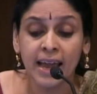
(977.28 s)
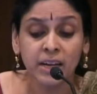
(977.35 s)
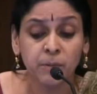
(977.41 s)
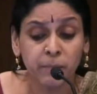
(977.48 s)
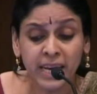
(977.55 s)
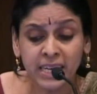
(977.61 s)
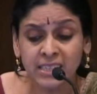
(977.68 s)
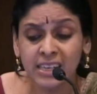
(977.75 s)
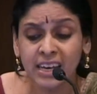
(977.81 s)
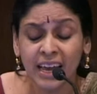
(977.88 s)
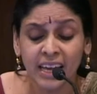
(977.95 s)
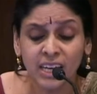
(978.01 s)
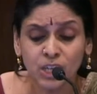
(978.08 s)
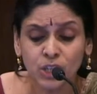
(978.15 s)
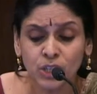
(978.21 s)
It makes
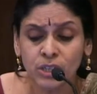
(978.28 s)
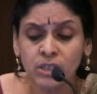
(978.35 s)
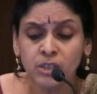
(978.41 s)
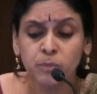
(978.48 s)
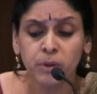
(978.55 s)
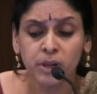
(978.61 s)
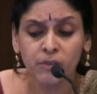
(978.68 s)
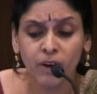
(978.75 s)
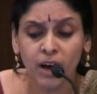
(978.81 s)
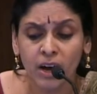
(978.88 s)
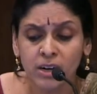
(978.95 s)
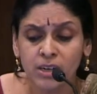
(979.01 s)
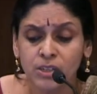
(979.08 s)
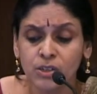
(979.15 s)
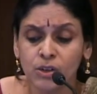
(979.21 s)
the ancient
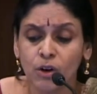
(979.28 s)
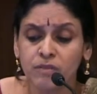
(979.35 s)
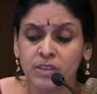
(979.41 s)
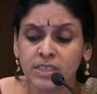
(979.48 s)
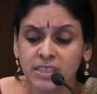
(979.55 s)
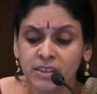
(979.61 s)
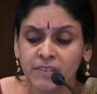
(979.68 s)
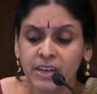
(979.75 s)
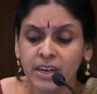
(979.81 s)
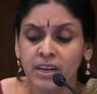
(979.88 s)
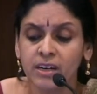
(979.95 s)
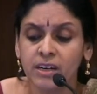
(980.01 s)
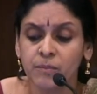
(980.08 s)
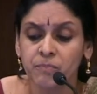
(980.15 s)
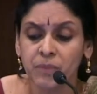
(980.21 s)
bulwarks of the
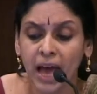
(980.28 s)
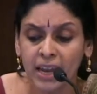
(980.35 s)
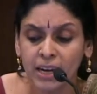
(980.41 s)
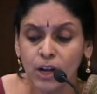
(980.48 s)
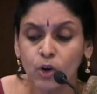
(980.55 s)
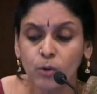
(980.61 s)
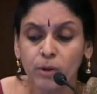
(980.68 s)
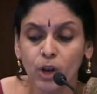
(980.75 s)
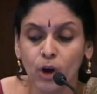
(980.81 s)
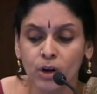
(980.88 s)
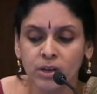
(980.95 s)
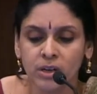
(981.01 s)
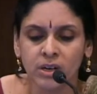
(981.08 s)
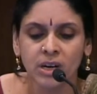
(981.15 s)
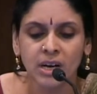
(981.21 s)
civic and global
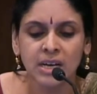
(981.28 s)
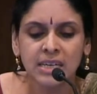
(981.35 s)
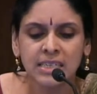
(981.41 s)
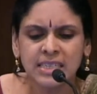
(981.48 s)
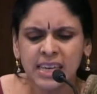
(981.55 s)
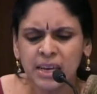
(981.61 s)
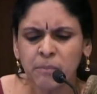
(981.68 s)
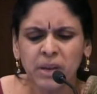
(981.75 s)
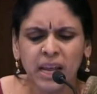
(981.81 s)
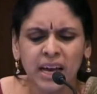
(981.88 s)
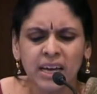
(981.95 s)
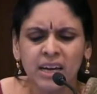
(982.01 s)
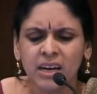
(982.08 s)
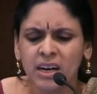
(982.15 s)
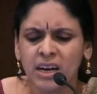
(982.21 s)
order seem
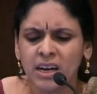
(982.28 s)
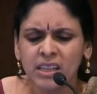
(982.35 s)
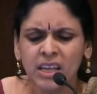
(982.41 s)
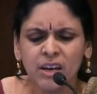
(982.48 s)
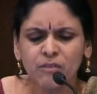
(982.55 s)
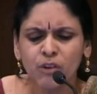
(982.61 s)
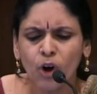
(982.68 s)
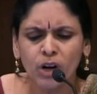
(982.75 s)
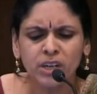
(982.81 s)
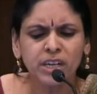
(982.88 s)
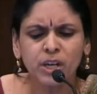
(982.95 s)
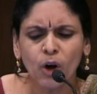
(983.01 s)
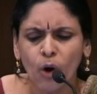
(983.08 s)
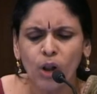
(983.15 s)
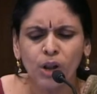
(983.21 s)
like they have got
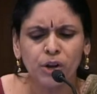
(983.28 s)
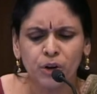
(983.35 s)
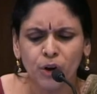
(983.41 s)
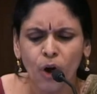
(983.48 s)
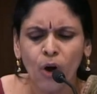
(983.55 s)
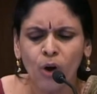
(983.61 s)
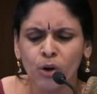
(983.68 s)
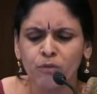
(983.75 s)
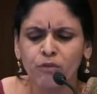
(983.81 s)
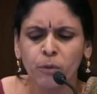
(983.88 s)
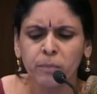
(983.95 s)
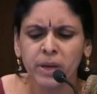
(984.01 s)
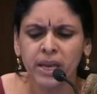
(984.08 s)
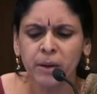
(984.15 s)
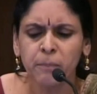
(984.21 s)
it all wrong
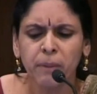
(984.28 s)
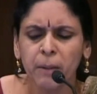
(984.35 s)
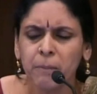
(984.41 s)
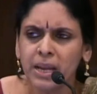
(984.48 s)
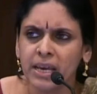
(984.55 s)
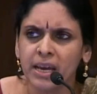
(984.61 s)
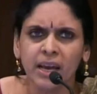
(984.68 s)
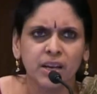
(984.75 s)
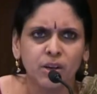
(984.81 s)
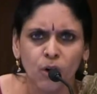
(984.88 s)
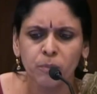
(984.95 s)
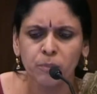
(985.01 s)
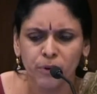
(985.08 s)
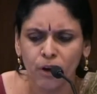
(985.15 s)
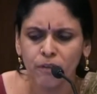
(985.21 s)
for being public and
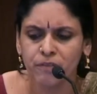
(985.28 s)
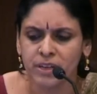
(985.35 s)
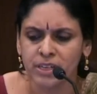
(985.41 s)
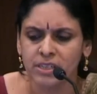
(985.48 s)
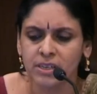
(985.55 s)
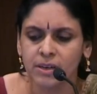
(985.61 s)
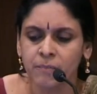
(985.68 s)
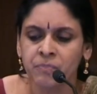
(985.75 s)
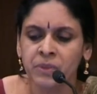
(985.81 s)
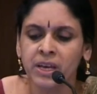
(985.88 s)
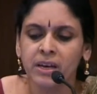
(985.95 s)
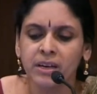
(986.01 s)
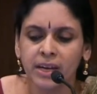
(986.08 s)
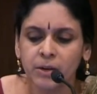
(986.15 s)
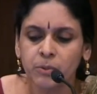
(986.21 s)
non-profit
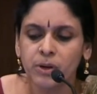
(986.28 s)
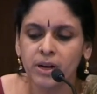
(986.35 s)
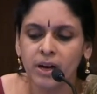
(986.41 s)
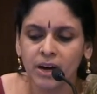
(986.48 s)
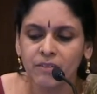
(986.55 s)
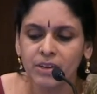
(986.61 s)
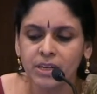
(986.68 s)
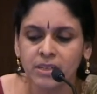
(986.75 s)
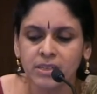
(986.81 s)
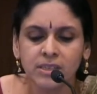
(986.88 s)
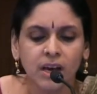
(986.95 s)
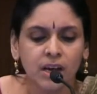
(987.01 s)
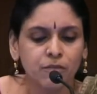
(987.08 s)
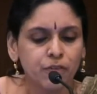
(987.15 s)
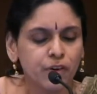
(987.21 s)
network
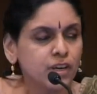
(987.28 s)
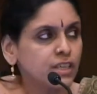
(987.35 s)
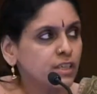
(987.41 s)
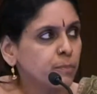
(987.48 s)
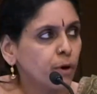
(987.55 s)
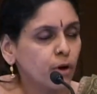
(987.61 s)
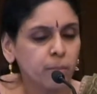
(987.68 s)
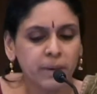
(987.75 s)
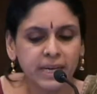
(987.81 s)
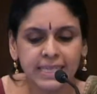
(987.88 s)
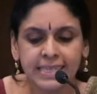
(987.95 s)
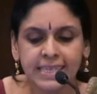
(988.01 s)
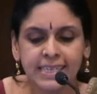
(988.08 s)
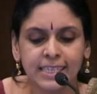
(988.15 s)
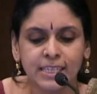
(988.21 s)
governance confers upon
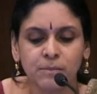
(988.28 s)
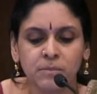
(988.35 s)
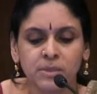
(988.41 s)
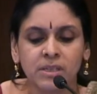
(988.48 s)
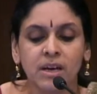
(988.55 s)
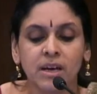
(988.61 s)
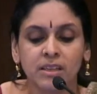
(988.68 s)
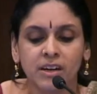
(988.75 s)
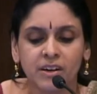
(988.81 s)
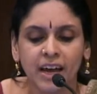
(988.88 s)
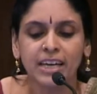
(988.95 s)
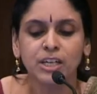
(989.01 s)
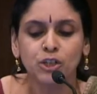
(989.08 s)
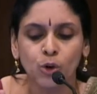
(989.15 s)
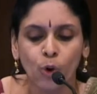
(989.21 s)
big systems the
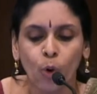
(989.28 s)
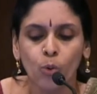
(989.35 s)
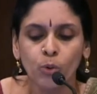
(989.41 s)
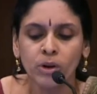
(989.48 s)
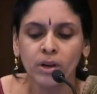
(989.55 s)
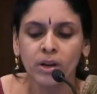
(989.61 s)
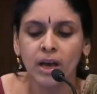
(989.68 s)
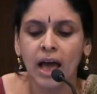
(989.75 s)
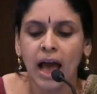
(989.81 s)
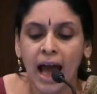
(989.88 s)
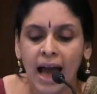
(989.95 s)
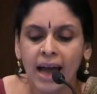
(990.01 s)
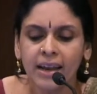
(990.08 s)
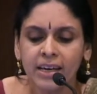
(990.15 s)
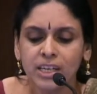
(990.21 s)
right to own
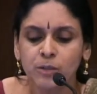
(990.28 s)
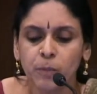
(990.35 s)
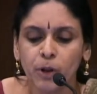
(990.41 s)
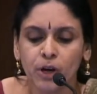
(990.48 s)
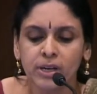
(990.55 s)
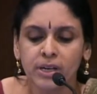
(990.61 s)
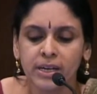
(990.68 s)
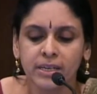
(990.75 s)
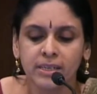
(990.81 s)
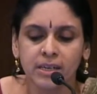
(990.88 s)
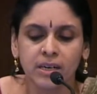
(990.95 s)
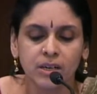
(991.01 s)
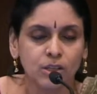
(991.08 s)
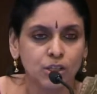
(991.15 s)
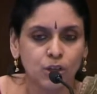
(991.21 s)
and exploit
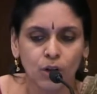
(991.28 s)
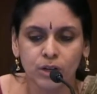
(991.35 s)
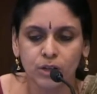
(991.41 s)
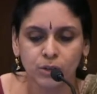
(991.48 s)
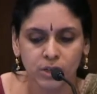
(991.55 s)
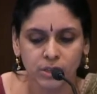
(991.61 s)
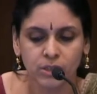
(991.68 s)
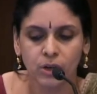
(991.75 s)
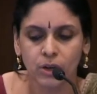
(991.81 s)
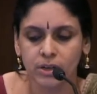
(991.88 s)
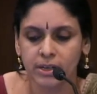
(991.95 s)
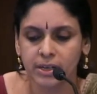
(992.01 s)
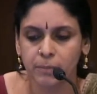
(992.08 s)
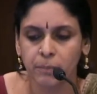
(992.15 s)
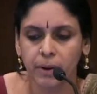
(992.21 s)
data consol to
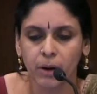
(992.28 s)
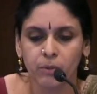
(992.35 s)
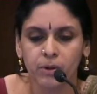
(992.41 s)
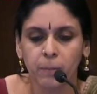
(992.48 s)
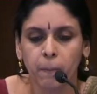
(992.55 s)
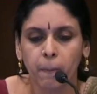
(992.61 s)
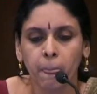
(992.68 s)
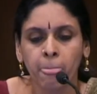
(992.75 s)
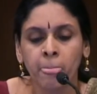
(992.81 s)
consolidate power.